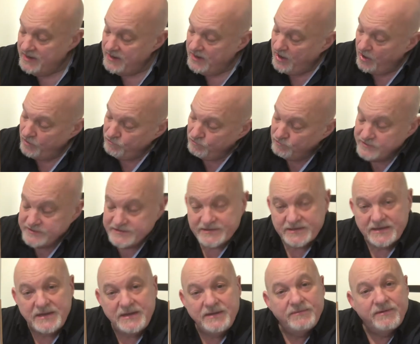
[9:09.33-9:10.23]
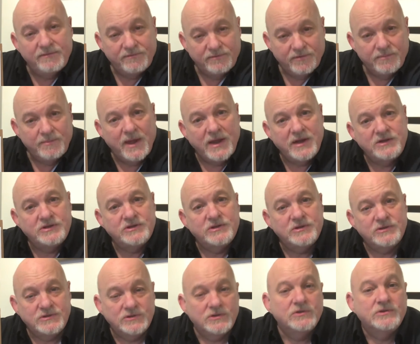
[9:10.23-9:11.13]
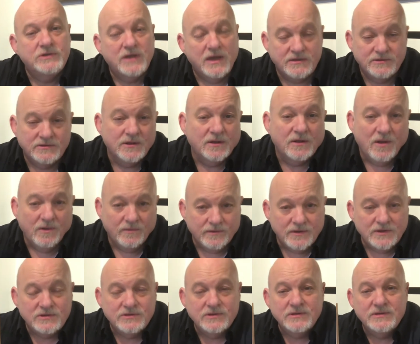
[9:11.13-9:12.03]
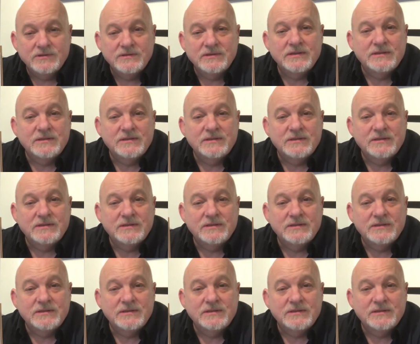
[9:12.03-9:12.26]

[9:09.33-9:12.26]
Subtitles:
and receive information such as the conditions,